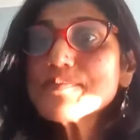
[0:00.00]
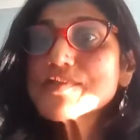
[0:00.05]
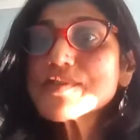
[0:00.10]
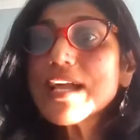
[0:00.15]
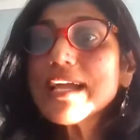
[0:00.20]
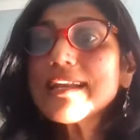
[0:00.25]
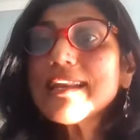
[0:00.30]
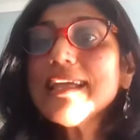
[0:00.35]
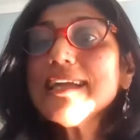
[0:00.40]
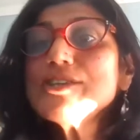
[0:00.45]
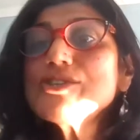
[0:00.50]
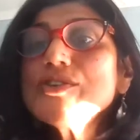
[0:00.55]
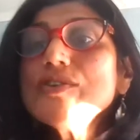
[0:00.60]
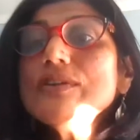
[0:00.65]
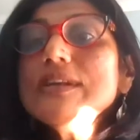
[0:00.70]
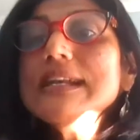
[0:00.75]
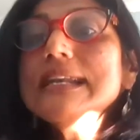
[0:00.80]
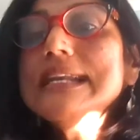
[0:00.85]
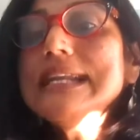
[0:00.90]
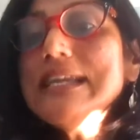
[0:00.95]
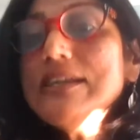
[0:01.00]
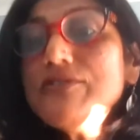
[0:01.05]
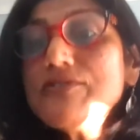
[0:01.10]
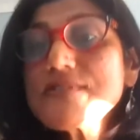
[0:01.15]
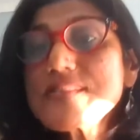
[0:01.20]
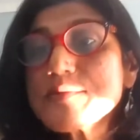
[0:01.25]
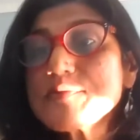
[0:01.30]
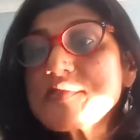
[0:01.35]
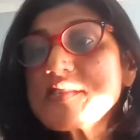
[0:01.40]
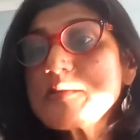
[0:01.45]
So I'd like to
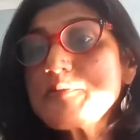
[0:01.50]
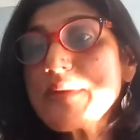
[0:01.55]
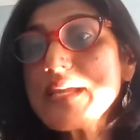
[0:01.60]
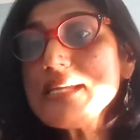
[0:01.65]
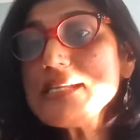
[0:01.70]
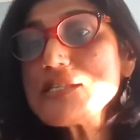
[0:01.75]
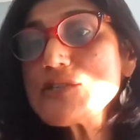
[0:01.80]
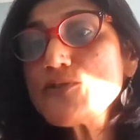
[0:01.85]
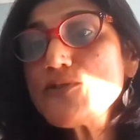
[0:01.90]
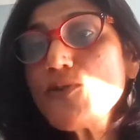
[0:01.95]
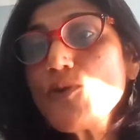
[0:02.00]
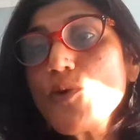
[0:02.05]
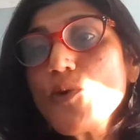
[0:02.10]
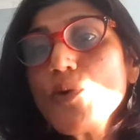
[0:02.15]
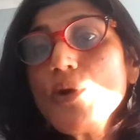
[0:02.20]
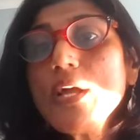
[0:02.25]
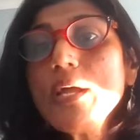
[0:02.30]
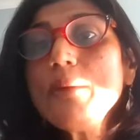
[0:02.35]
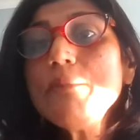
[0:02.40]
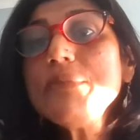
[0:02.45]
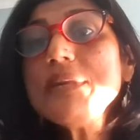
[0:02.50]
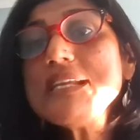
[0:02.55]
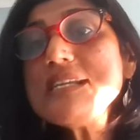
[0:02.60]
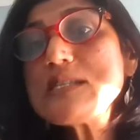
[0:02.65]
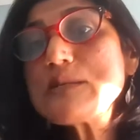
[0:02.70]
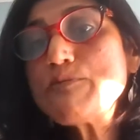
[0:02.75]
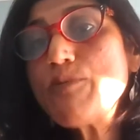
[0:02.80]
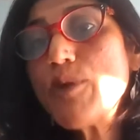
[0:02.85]
leave some space for, please